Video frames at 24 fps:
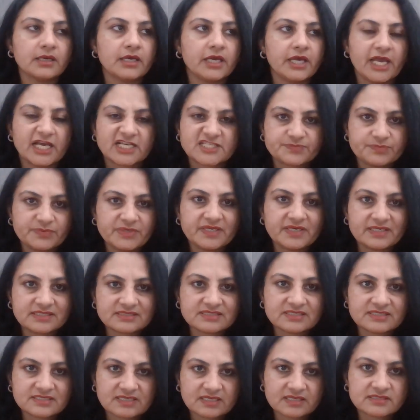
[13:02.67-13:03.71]
experience
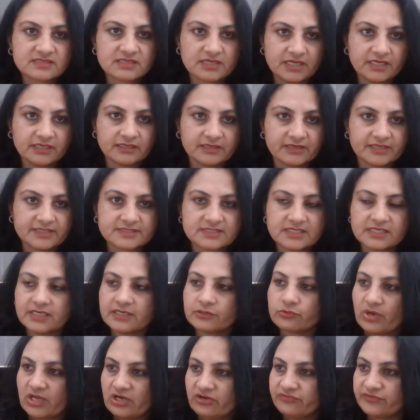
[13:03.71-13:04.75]
is increasing,
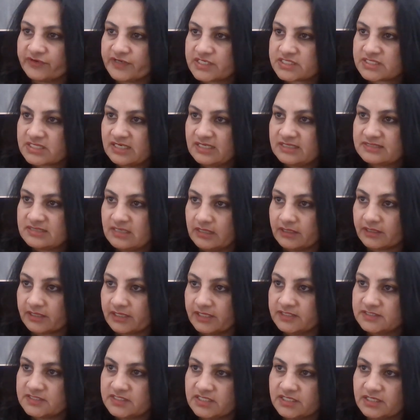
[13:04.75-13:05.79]
qualification is
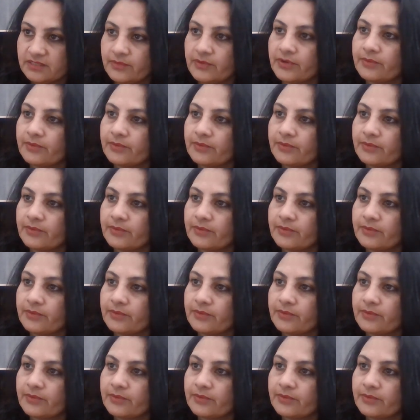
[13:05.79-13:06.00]
increasing,